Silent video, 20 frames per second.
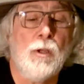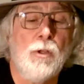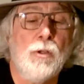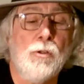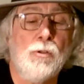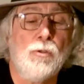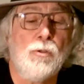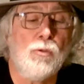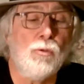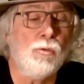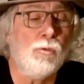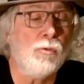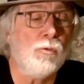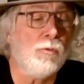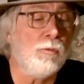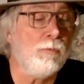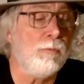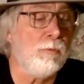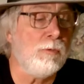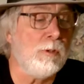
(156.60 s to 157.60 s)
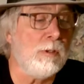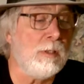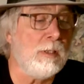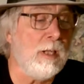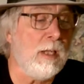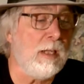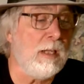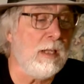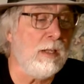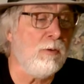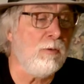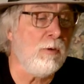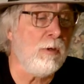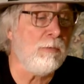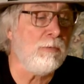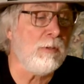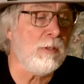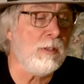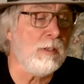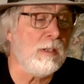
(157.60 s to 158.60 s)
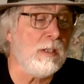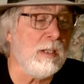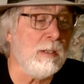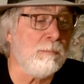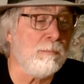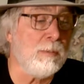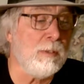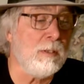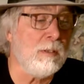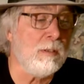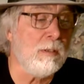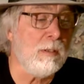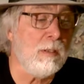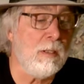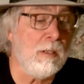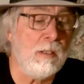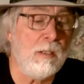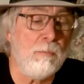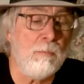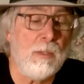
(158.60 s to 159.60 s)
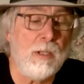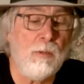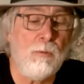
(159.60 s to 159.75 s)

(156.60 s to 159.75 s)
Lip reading: tool for taking off the tips on the MIG